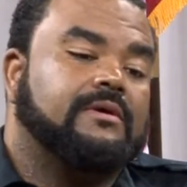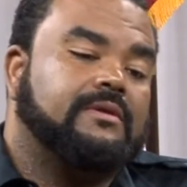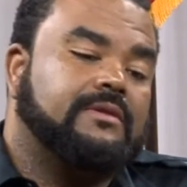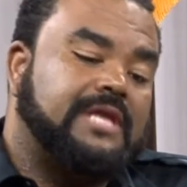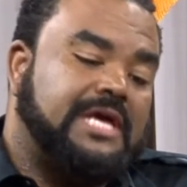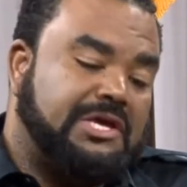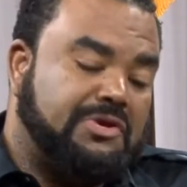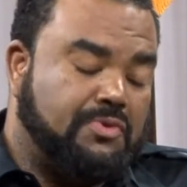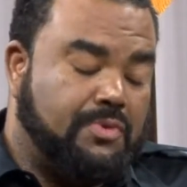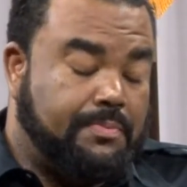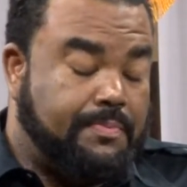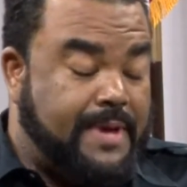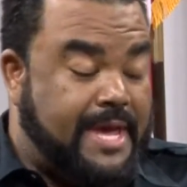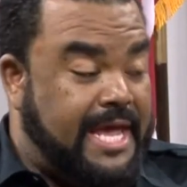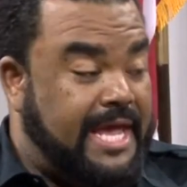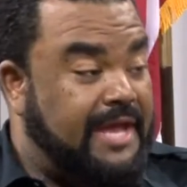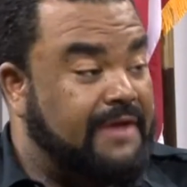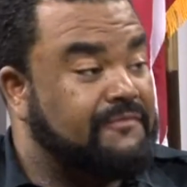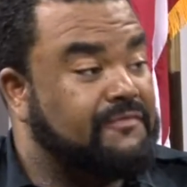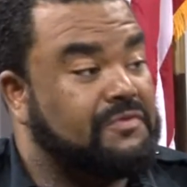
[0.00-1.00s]
that you would
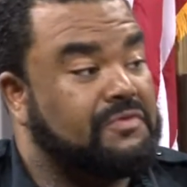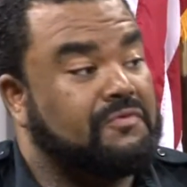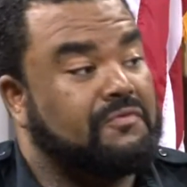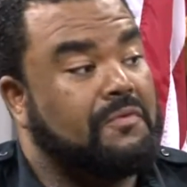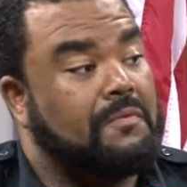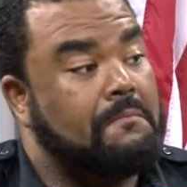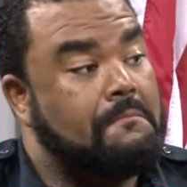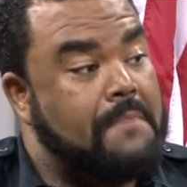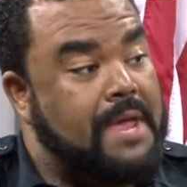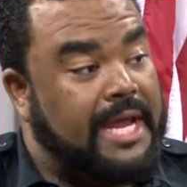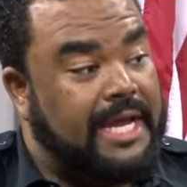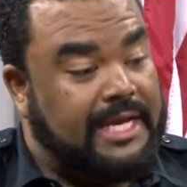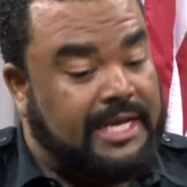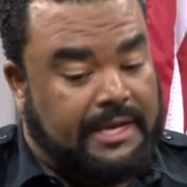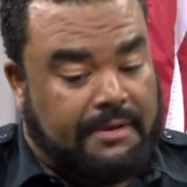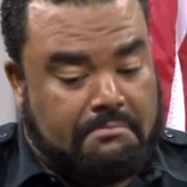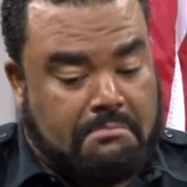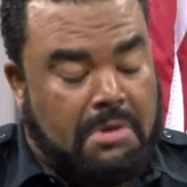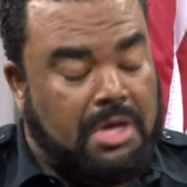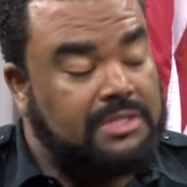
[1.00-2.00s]
pay for the
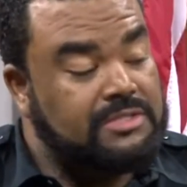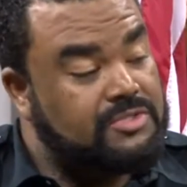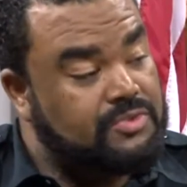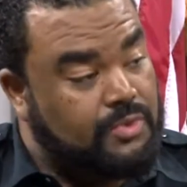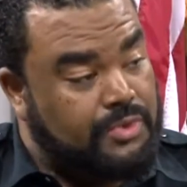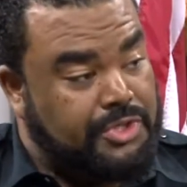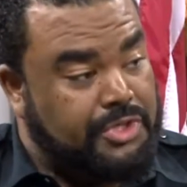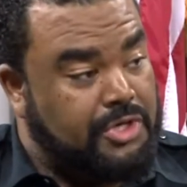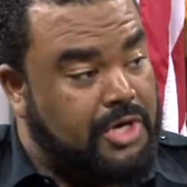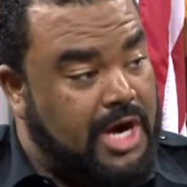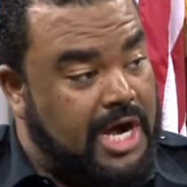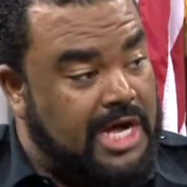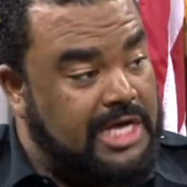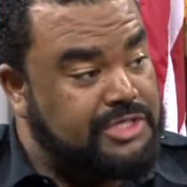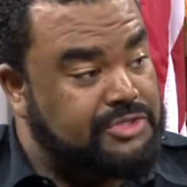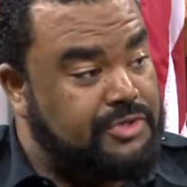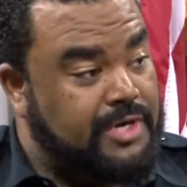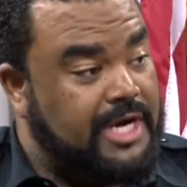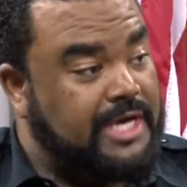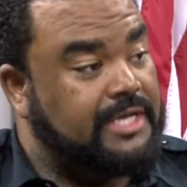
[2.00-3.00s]
remaining months on your
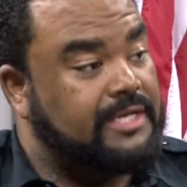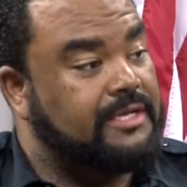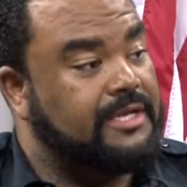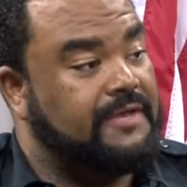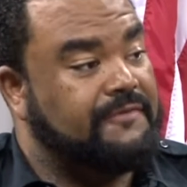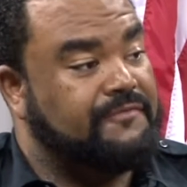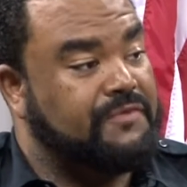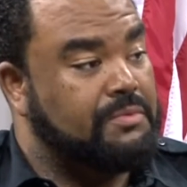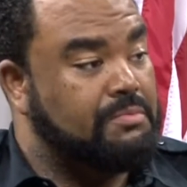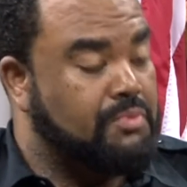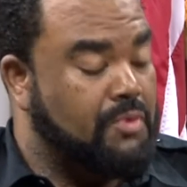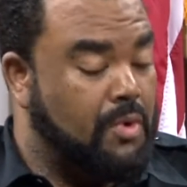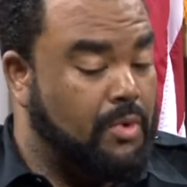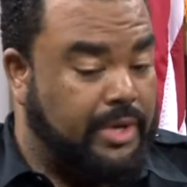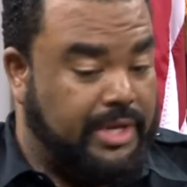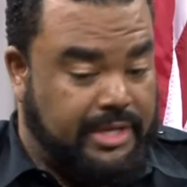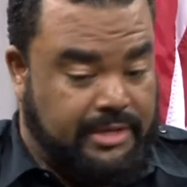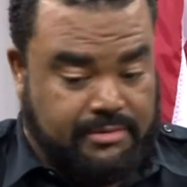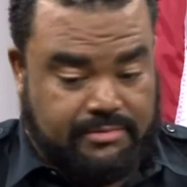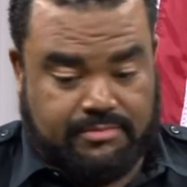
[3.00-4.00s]
contract if you
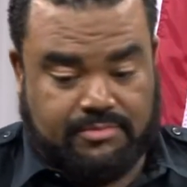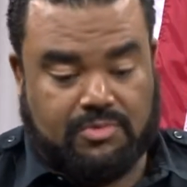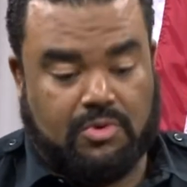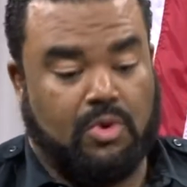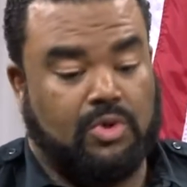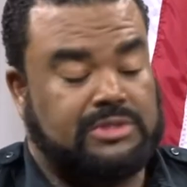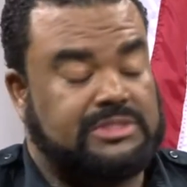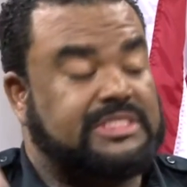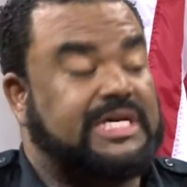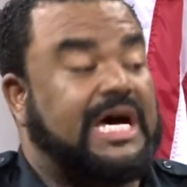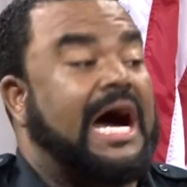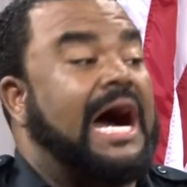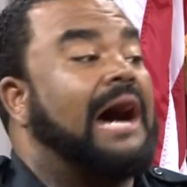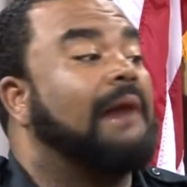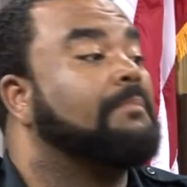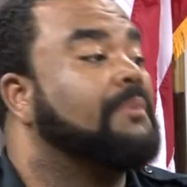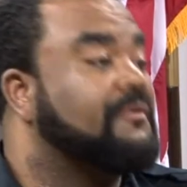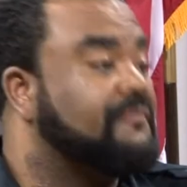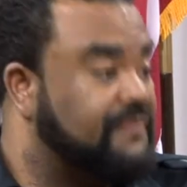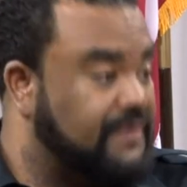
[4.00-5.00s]
broke it, on
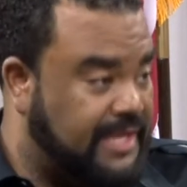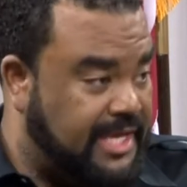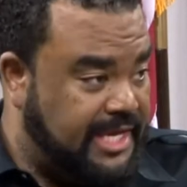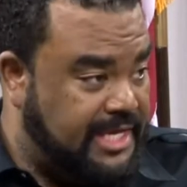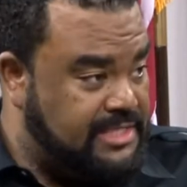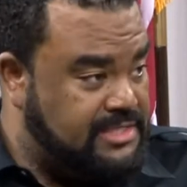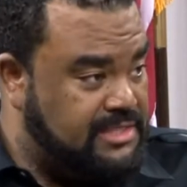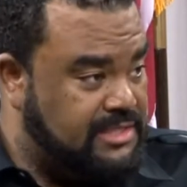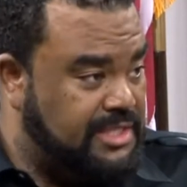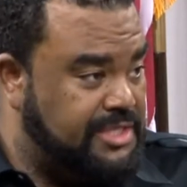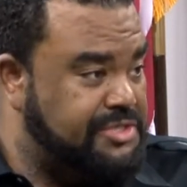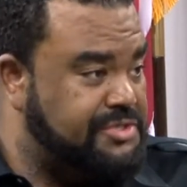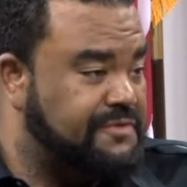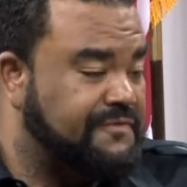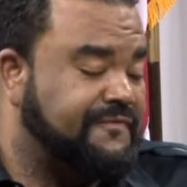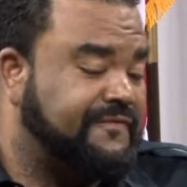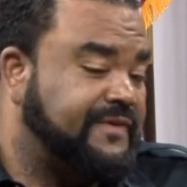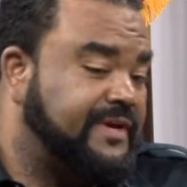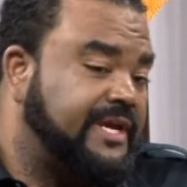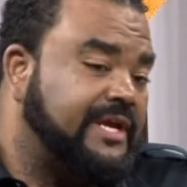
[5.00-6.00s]
top of the cancellation
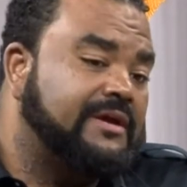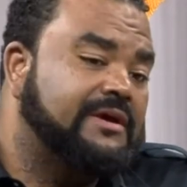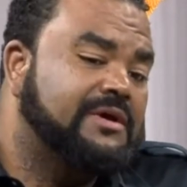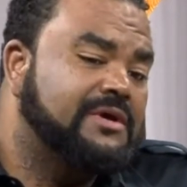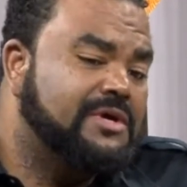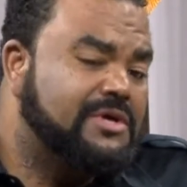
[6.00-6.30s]
fee.